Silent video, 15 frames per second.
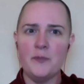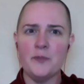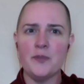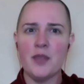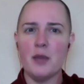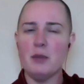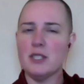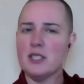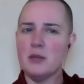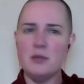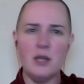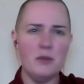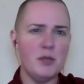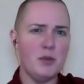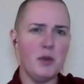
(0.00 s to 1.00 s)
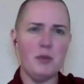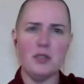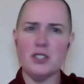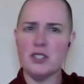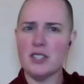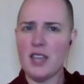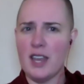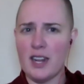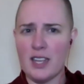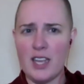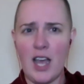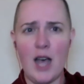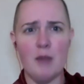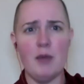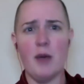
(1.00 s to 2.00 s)
but sometimes people just kind of
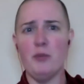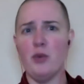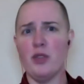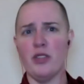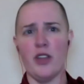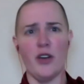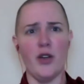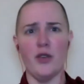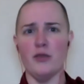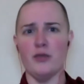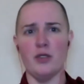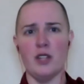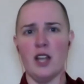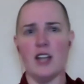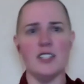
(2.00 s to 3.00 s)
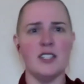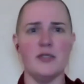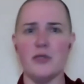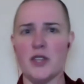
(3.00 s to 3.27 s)
come up with their own philosophy